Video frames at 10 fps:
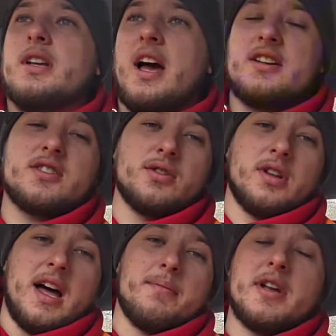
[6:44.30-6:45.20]
Yeah, I just thought
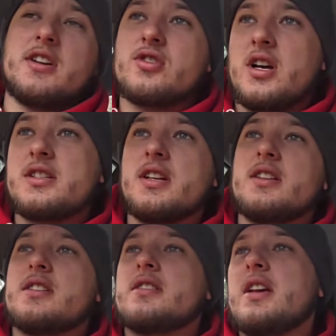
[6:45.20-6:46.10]
that would be
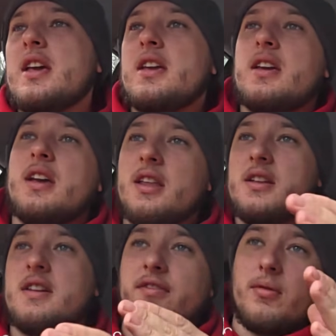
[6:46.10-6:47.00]
interesting to see in the
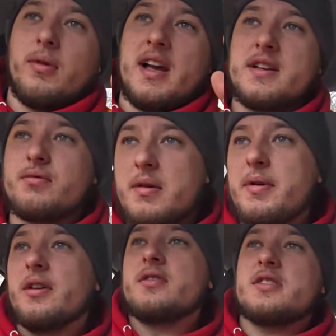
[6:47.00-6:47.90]
different ways we
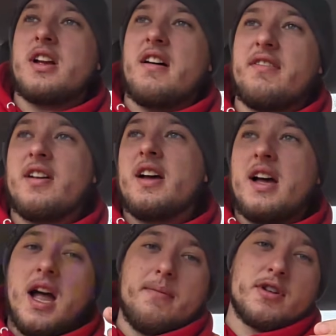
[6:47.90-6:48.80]
build stuff.
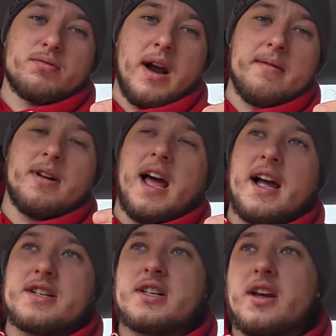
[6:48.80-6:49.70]
How much weight would it
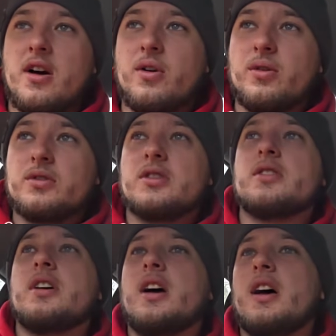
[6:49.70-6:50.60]
actually hold?
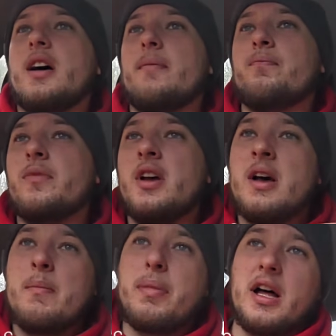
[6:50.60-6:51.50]

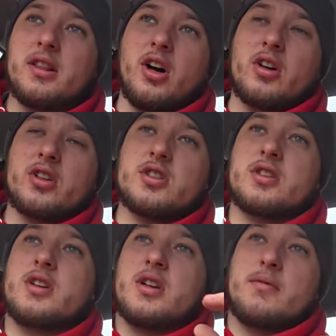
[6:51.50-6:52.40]

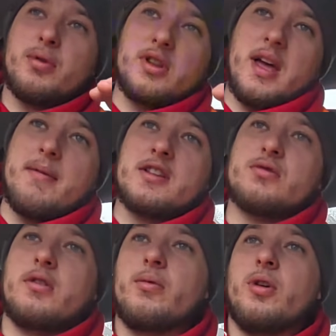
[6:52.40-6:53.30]
Putlocks, put them
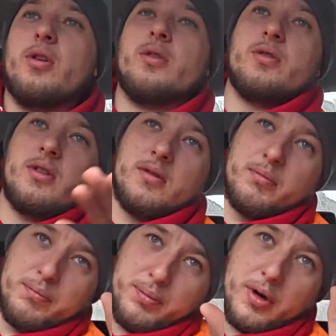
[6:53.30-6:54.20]
into a wall,
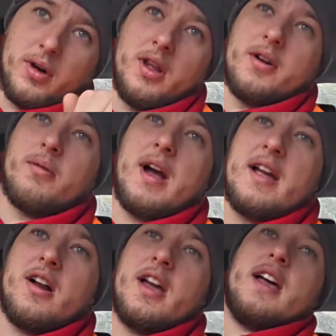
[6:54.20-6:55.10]
put a load of
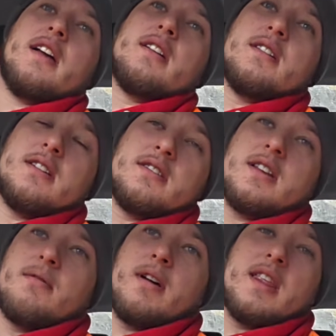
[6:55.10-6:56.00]
weight on it and
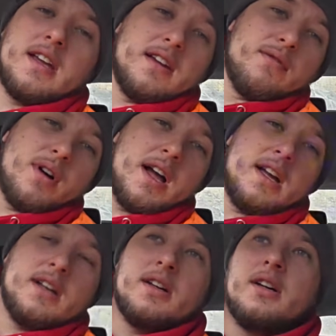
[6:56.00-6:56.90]
see when they give
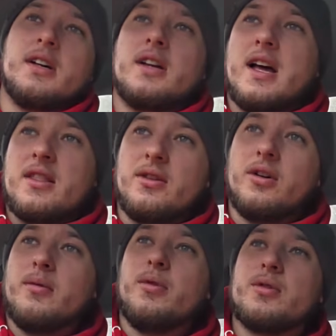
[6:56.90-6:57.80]
way.
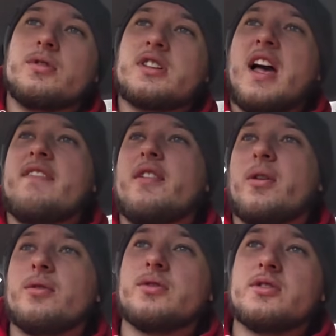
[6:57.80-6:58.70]
Normal
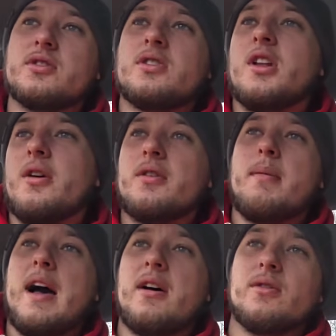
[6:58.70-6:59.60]
scaffolds, load
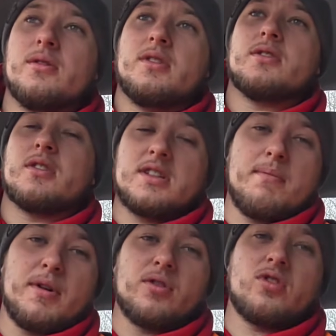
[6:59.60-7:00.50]
them out as long as
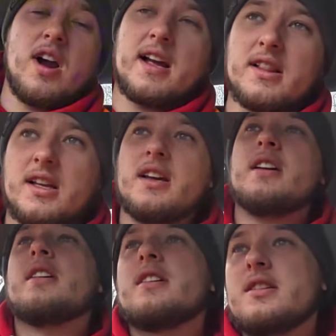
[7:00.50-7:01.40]
they're built correctly,
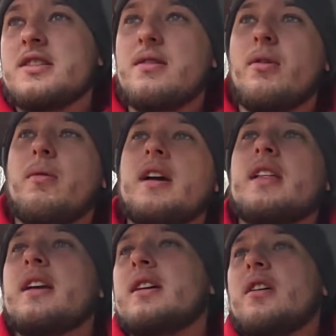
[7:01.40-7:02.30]
see what weight
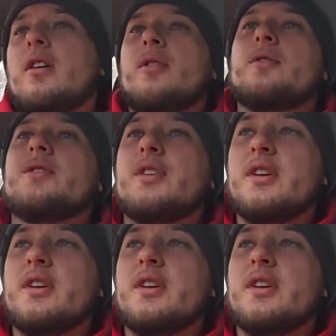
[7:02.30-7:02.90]
they can hold.